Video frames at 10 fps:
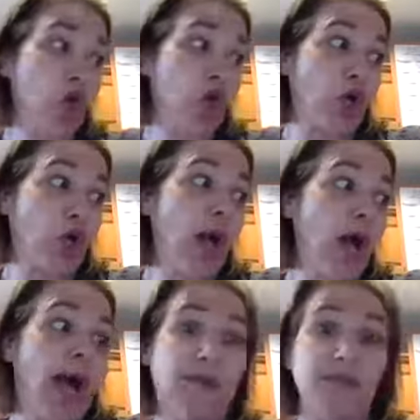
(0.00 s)
So
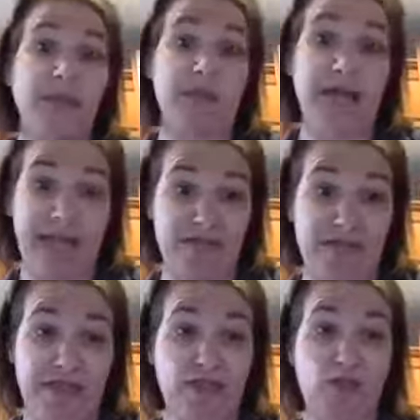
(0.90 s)
I'm doubling
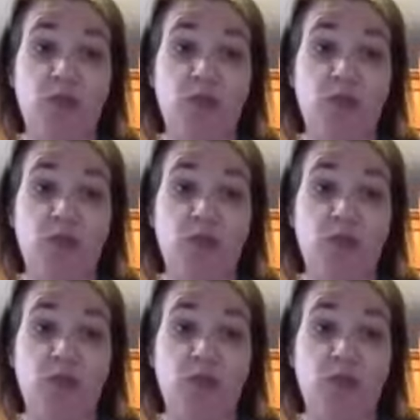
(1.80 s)
everything.